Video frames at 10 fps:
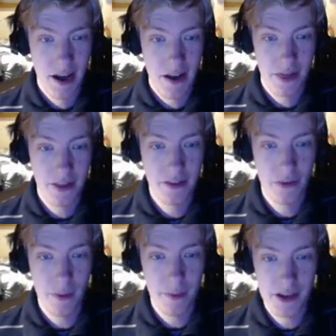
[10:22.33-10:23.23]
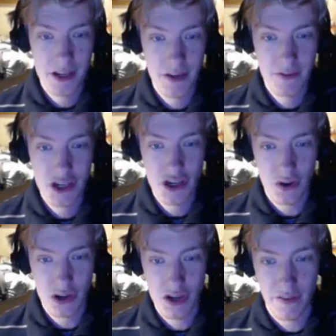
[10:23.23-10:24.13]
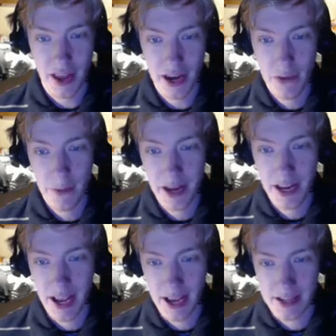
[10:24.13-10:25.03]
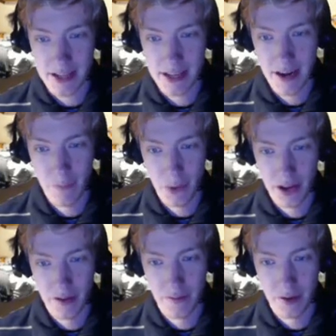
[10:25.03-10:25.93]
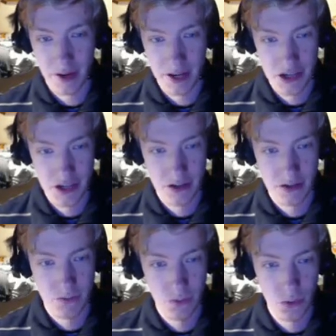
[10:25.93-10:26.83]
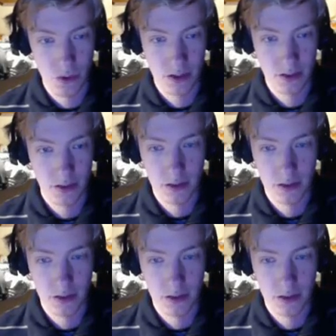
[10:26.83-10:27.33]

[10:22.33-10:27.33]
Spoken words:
These are reminiscent of destruction of any remaining assets that have weakened Foundation, ruling